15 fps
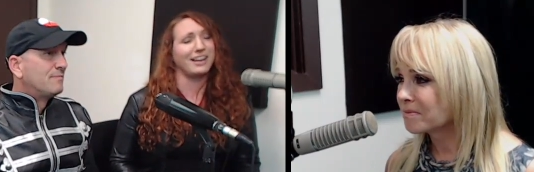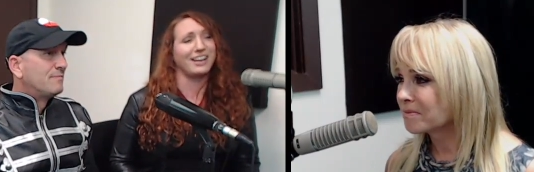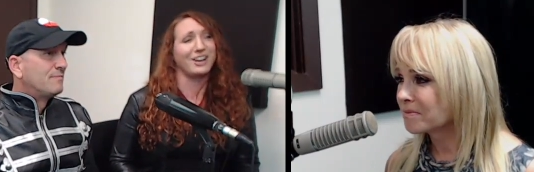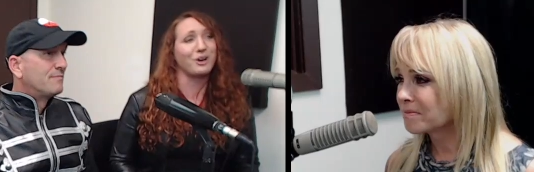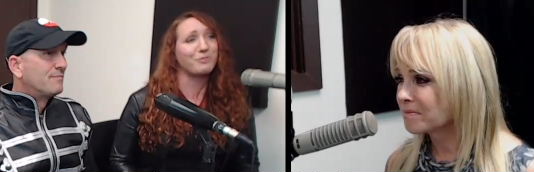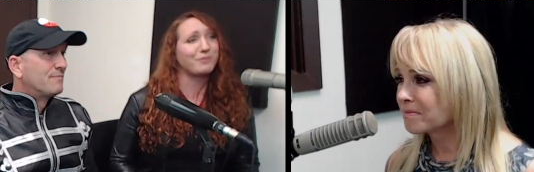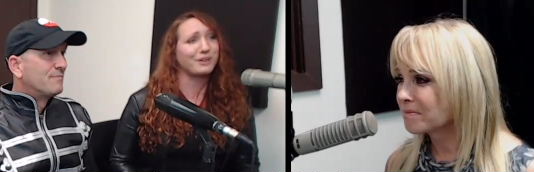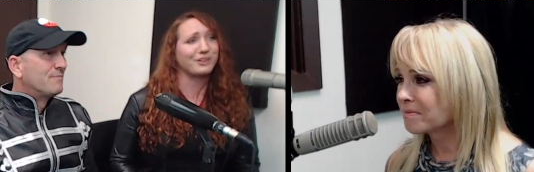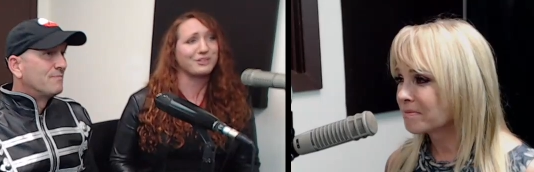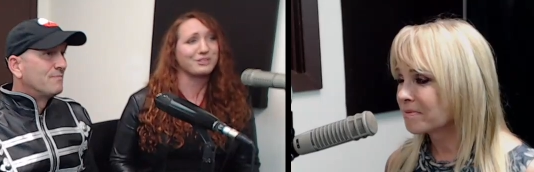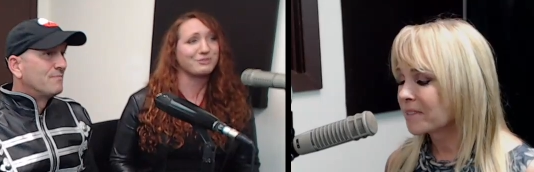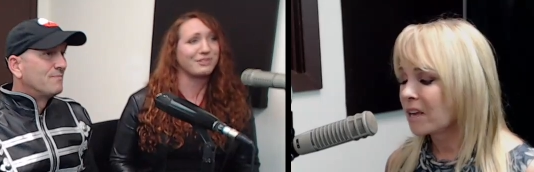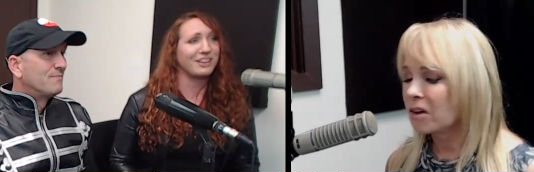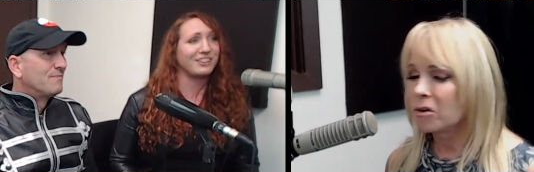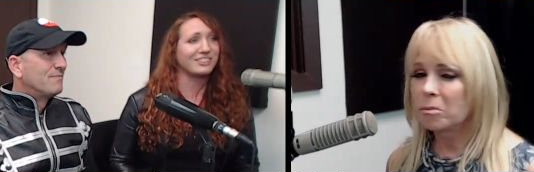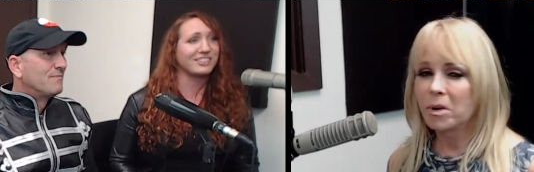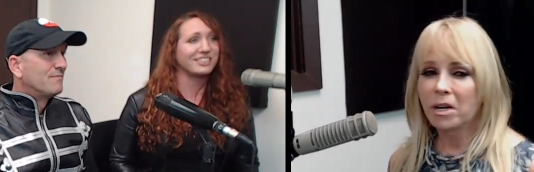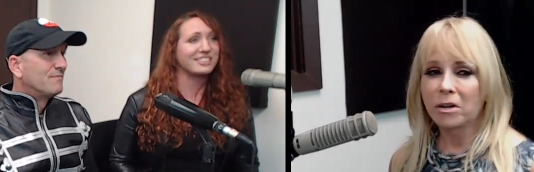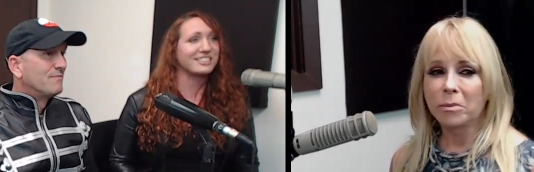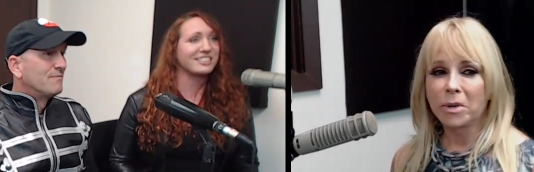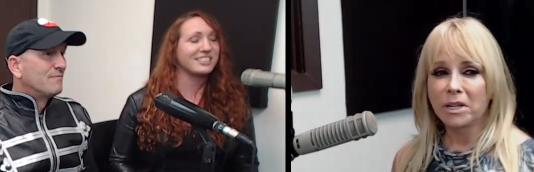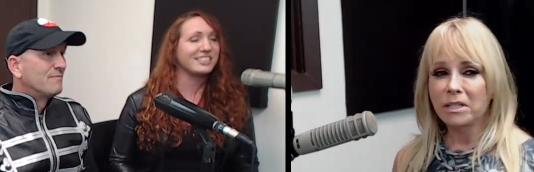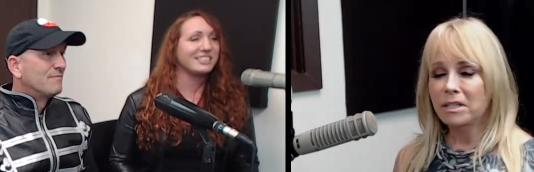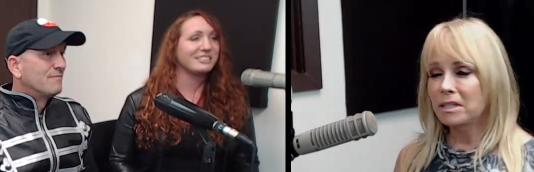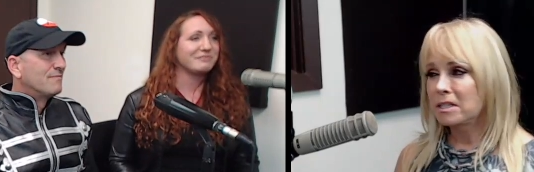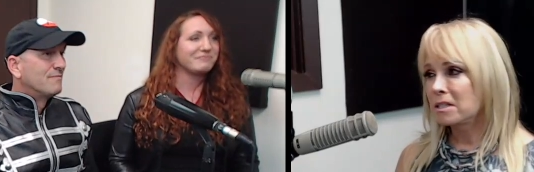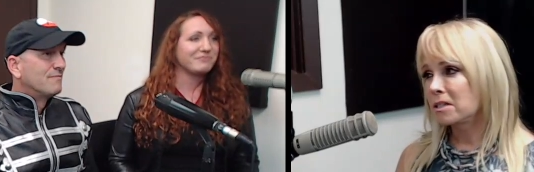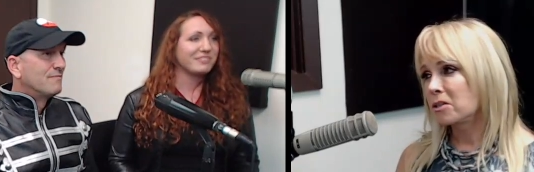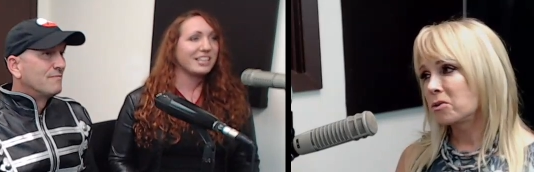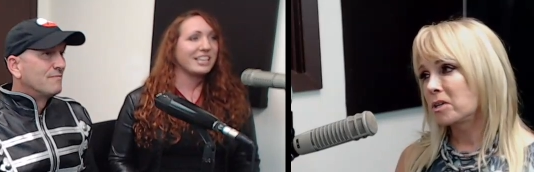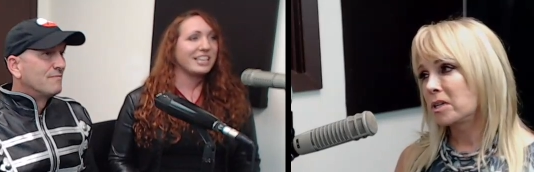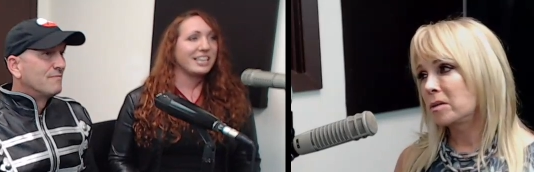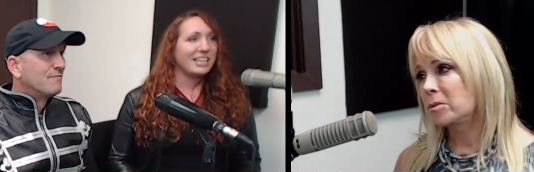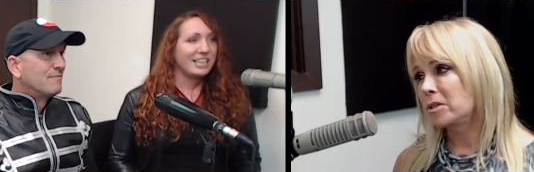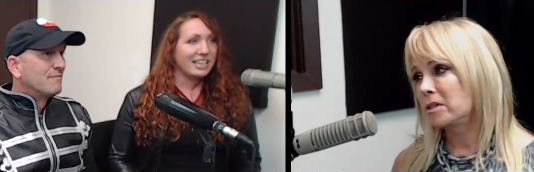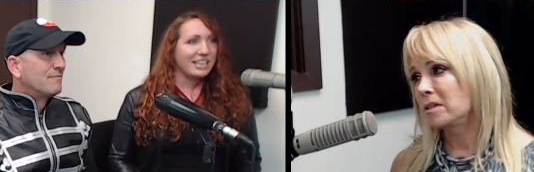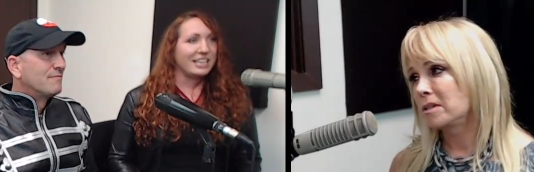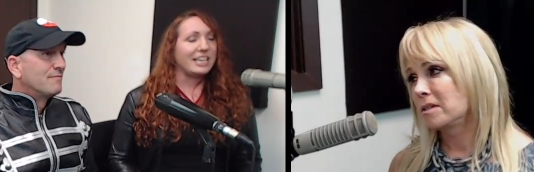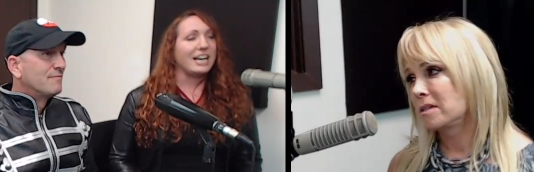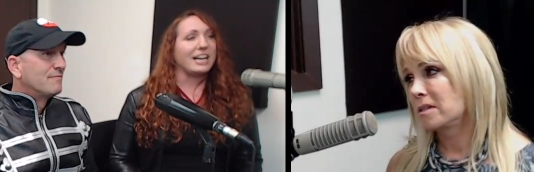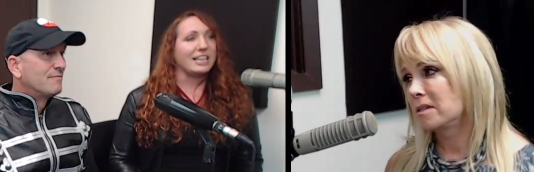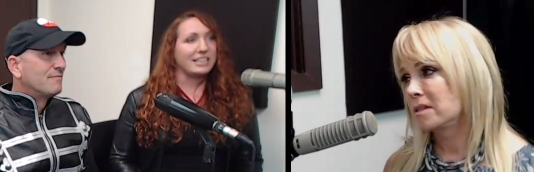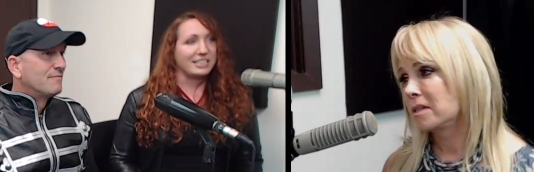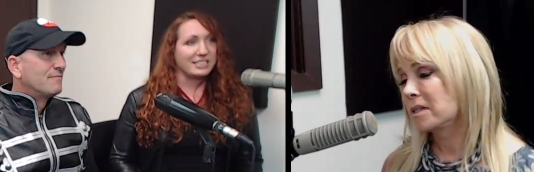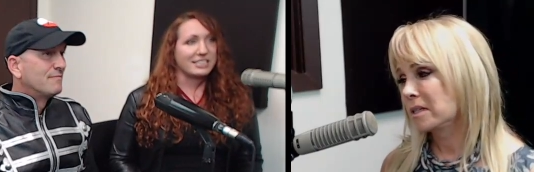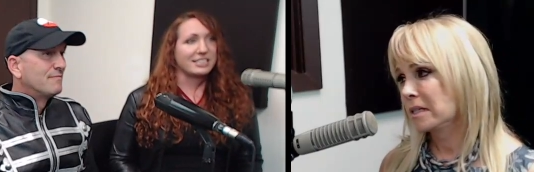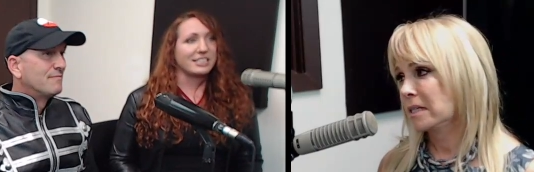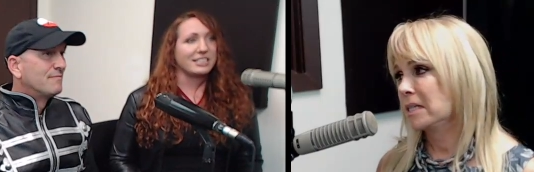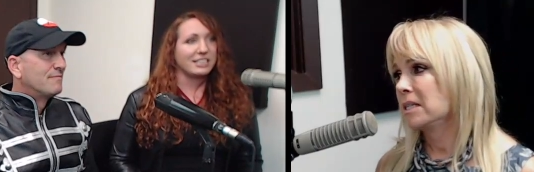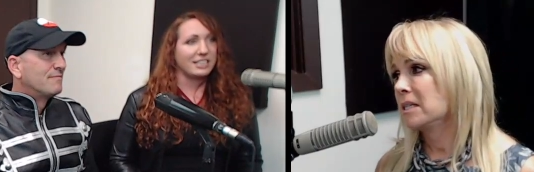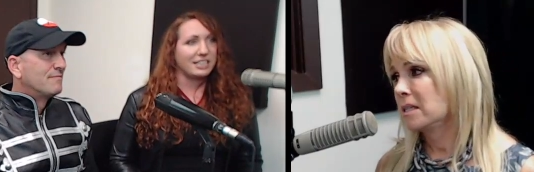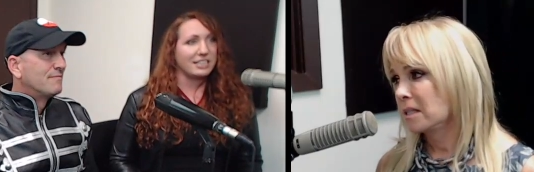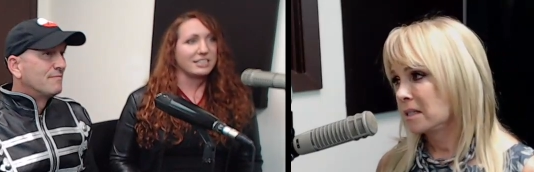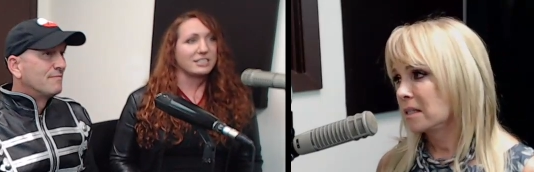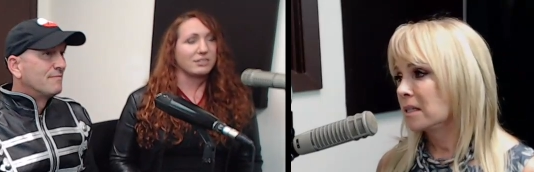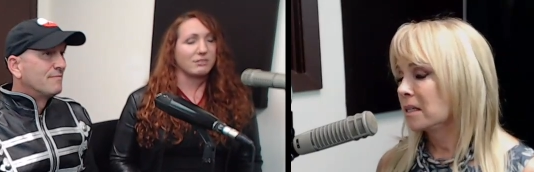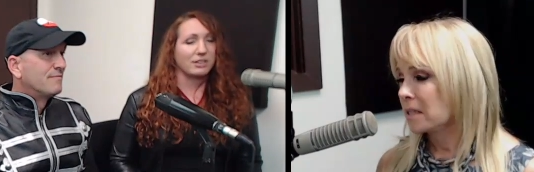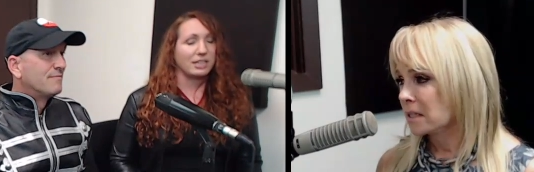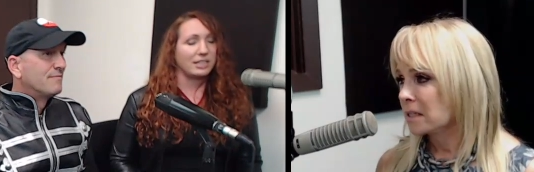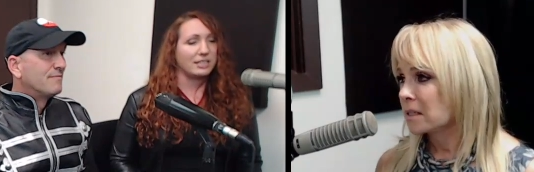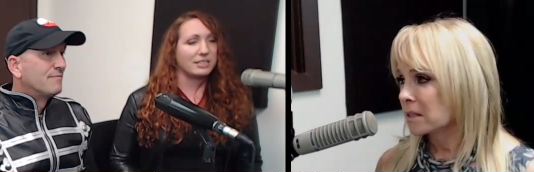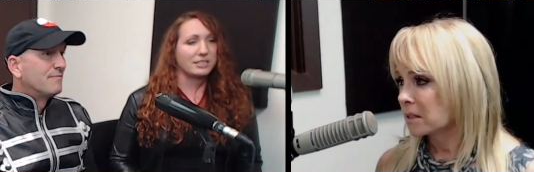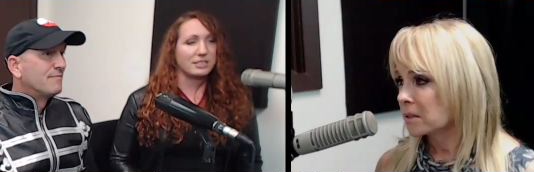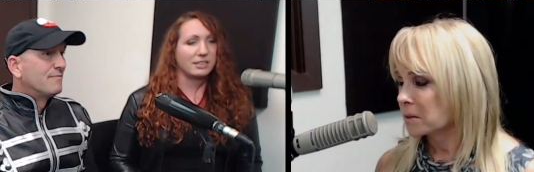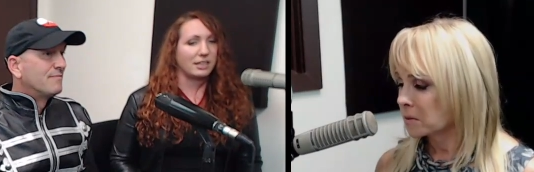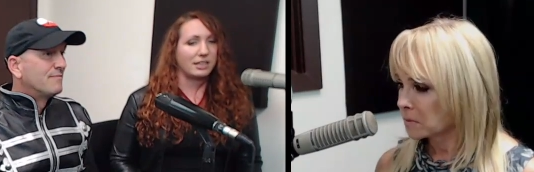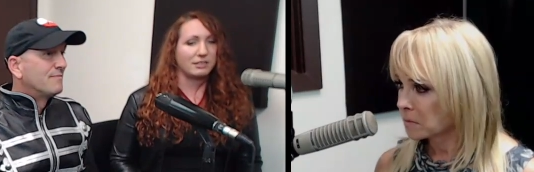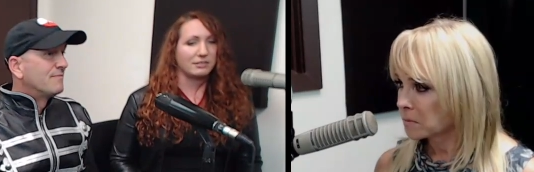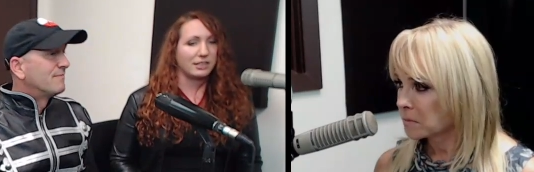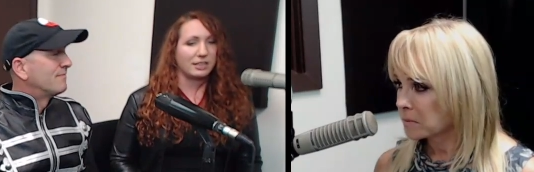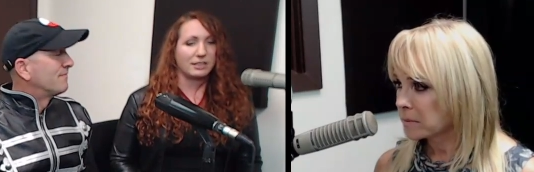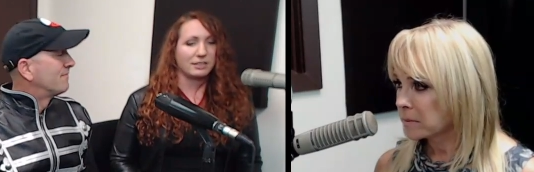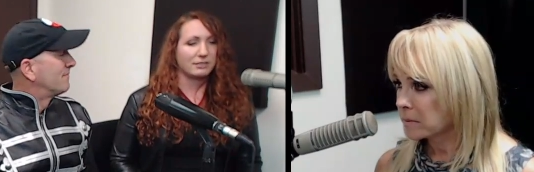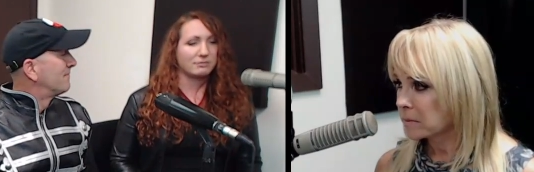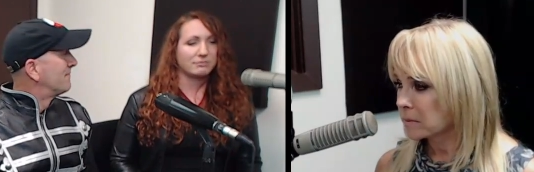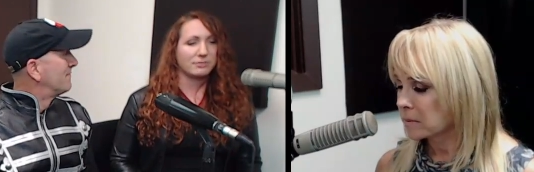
Speaker 1: I hope it goes well. Oh, modern
Speaker 2: medicine is incredible.
Speaker 1: Yeah, it is. It is. It really is. And I like.